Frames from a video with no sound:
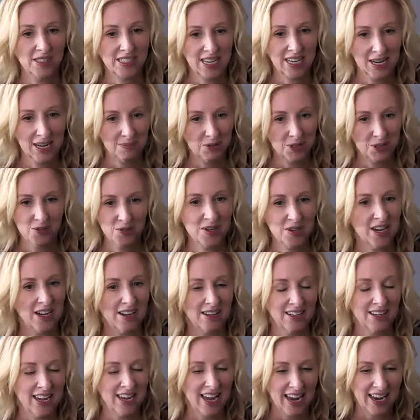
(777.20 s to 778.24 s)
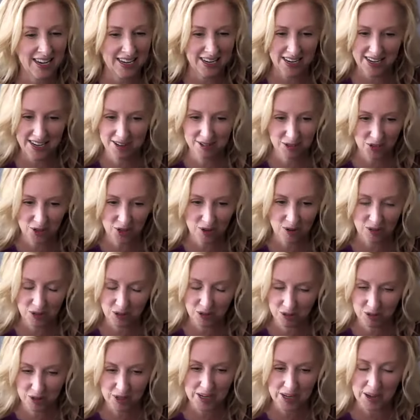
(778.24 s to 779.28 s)
kept you young at 80 years old.
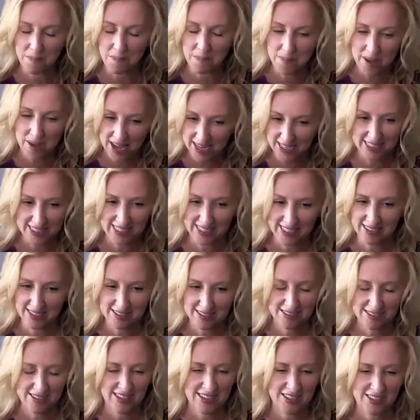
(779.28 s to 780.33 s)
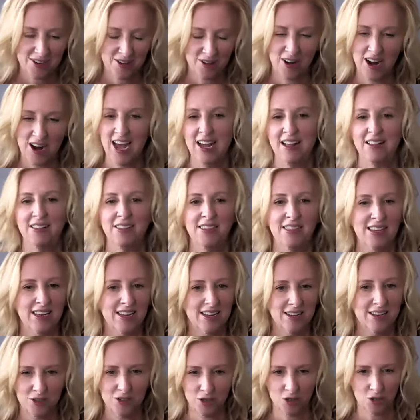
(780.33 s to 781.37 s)
You look amazing and you're
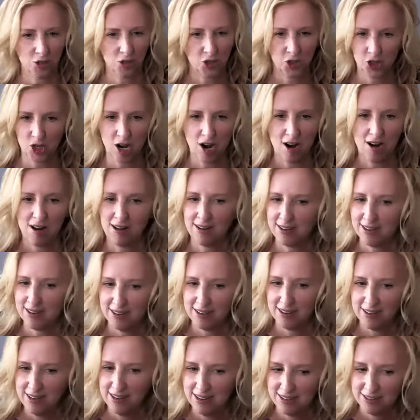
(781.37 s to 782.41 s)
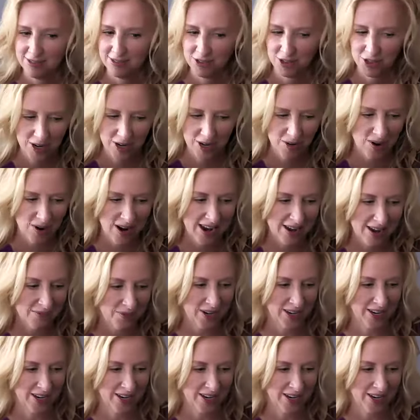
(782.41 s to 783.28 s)
healthy and you're strong. So I would